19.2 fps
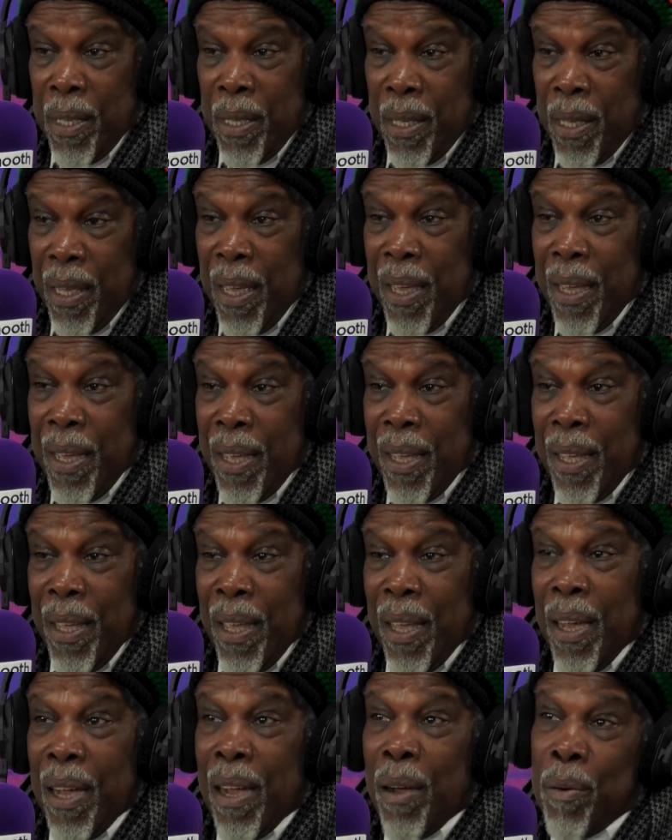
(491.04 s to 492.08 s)
Yeah.
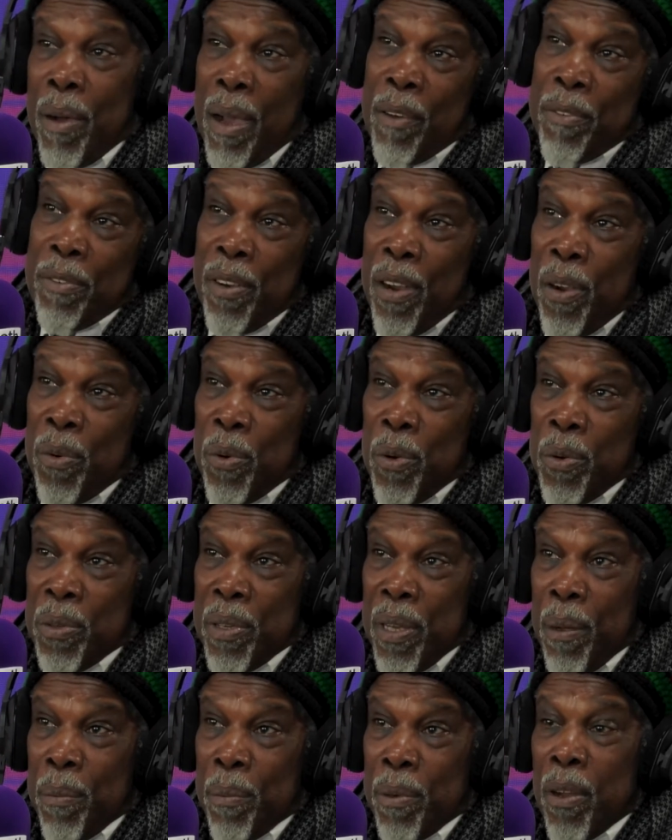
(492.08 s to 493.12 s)
After I wrote
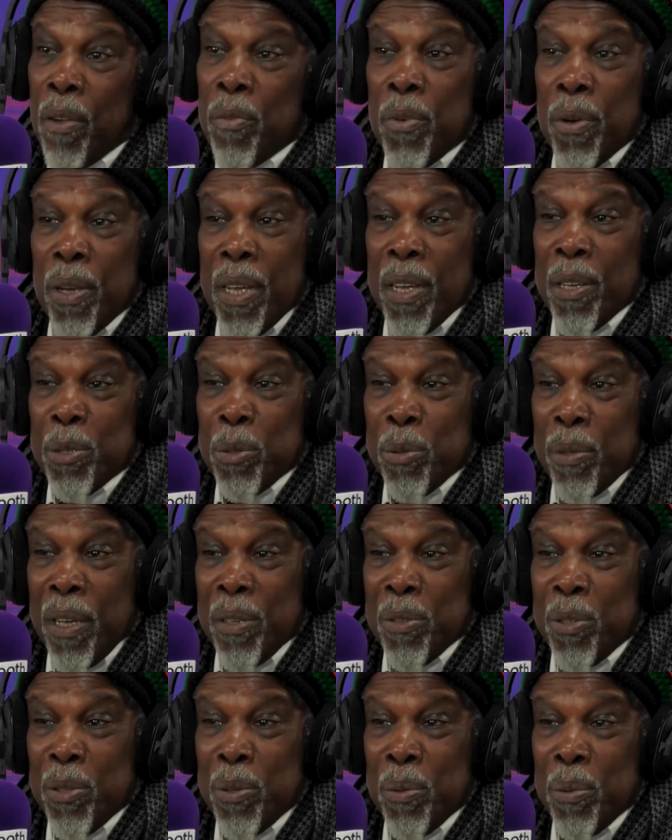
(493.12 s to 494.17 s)
Love Really Hurts
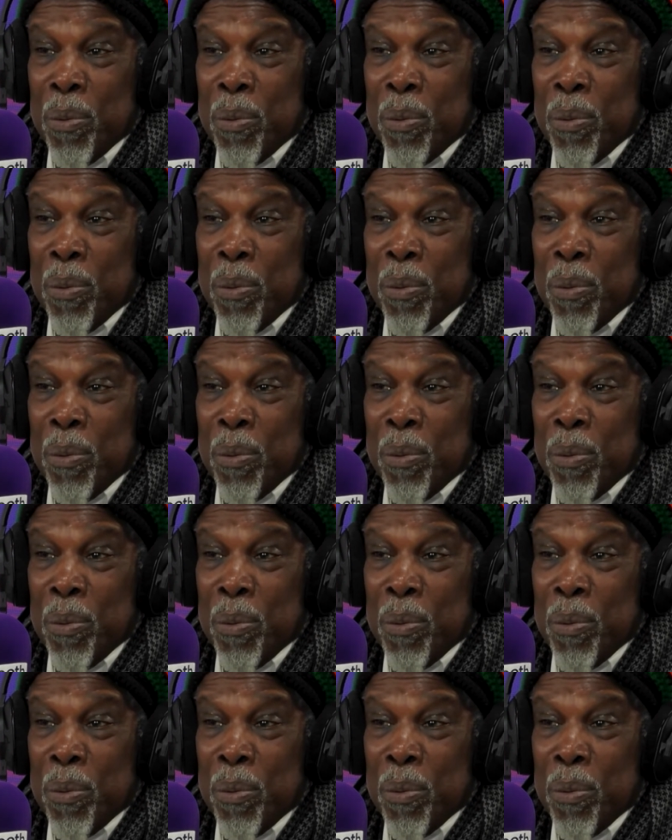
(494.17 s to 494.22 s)
Without You,